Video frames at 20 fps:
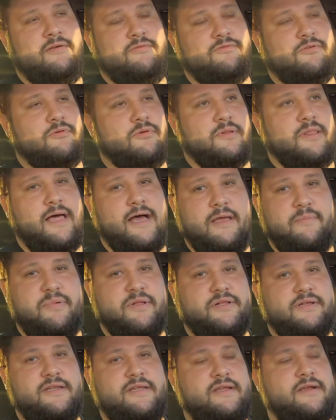for
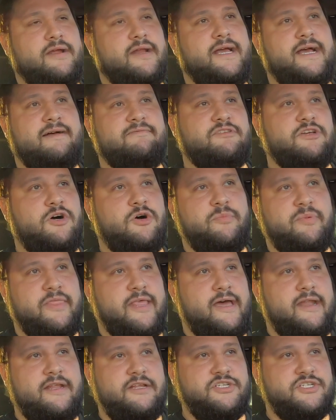reliability, you're going to have to open
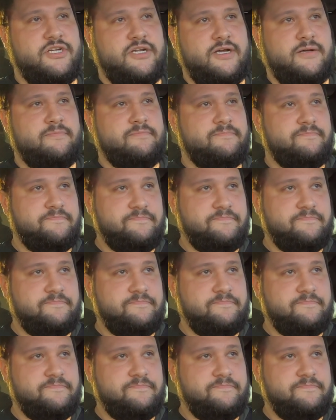that engine up.